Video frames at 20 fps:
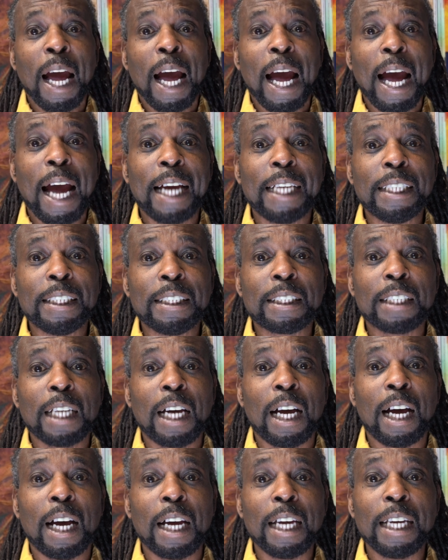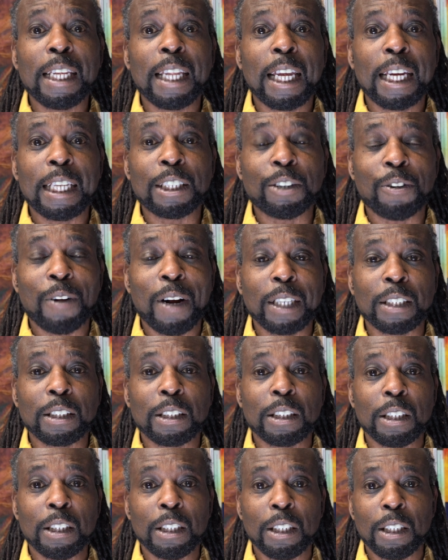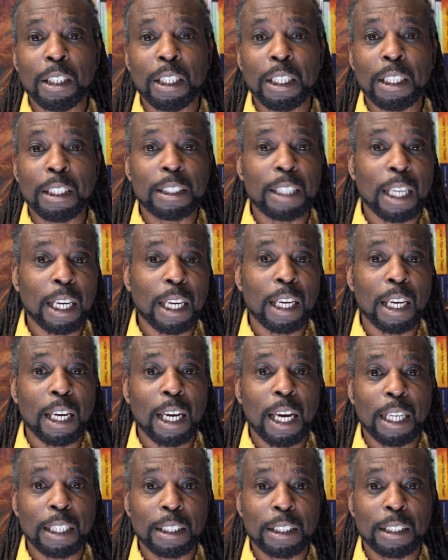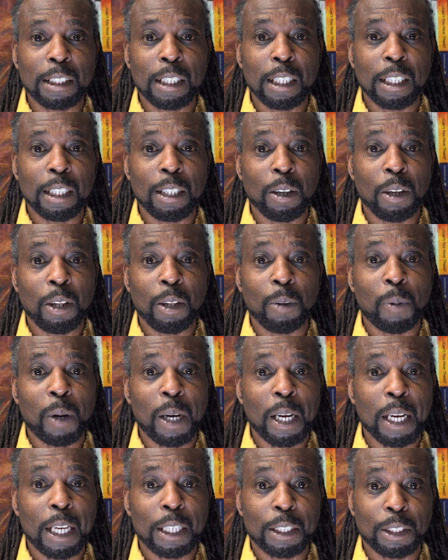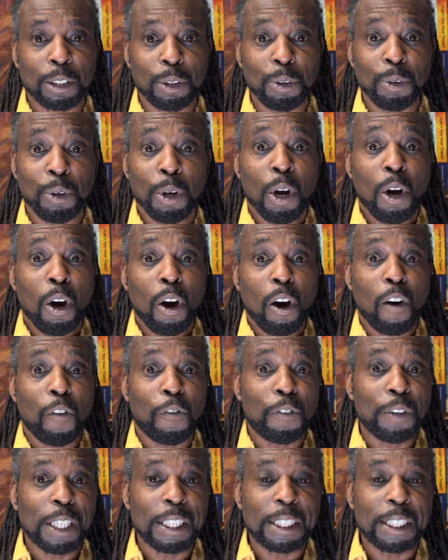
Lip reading: And in that interaction, the second guest, the white guest who offered the